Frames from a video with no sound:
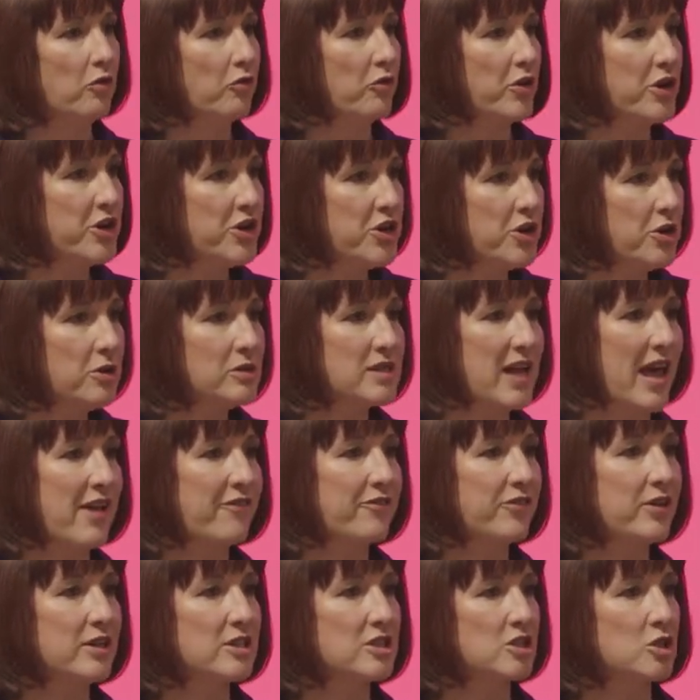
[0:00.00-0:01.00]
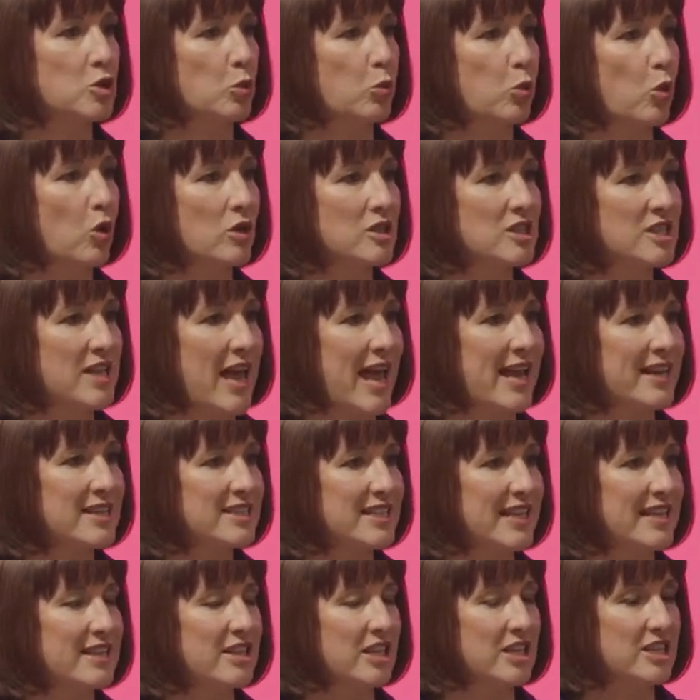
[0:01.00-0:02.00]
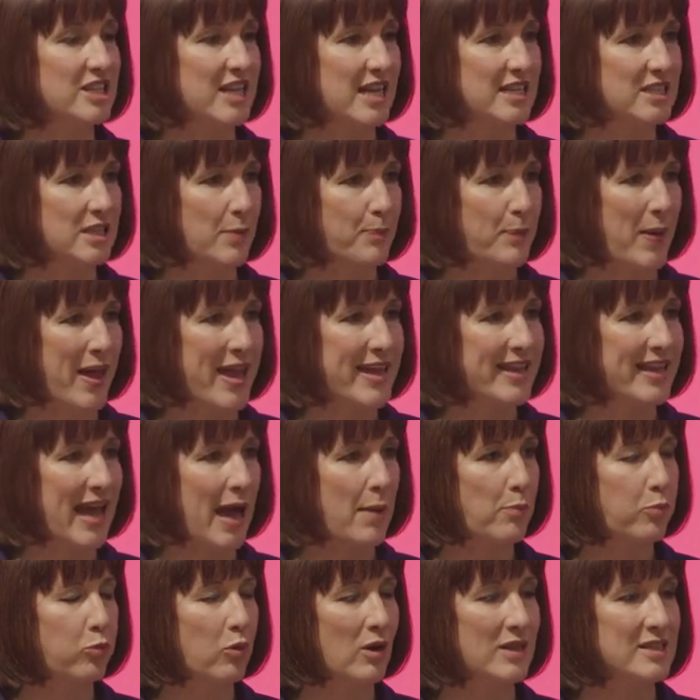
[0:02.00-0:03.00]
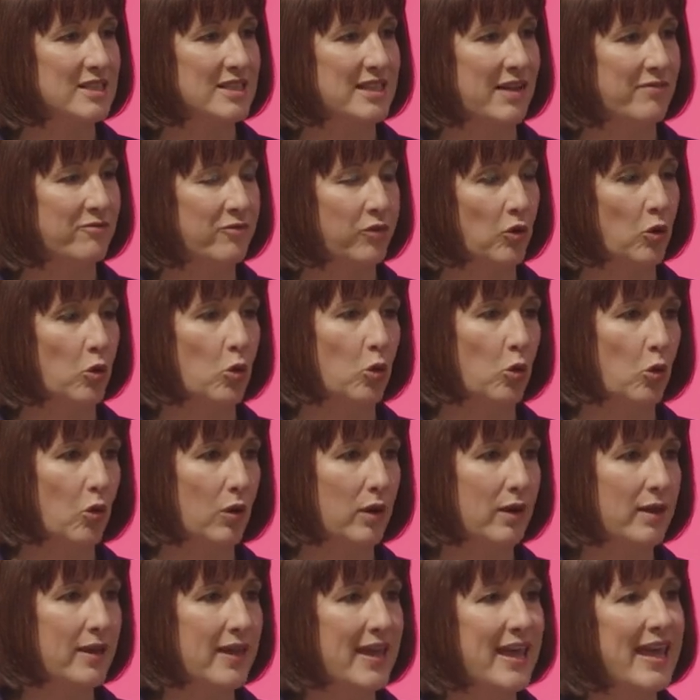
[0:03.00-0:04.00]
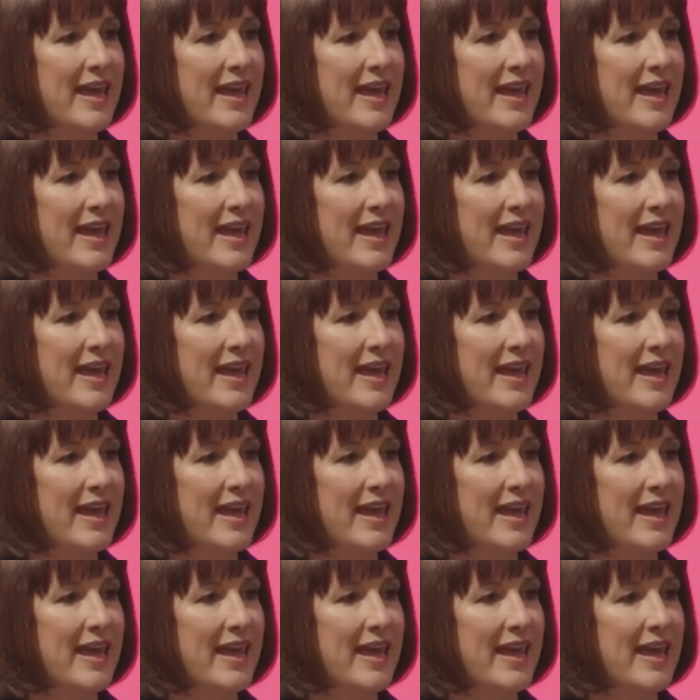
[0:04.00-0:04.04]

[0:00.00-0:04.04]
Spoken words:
renewed efforts towards ending the gender pay gap once and for all,